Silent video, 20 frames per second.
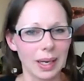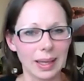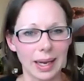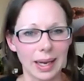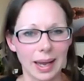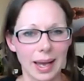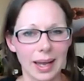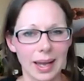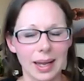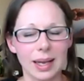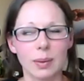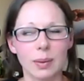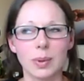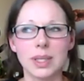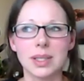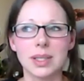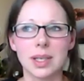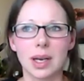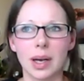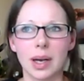Like I, it
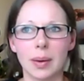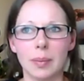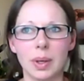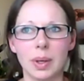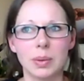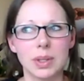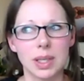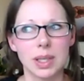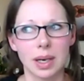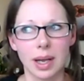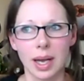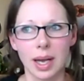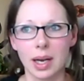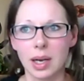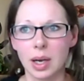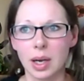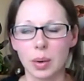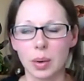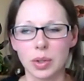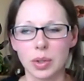was, um, it was a nine
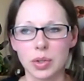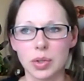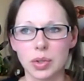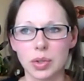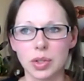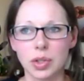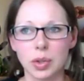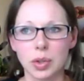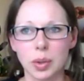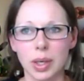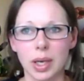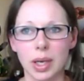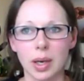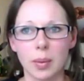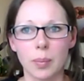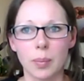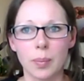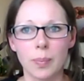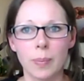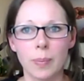hour surgery.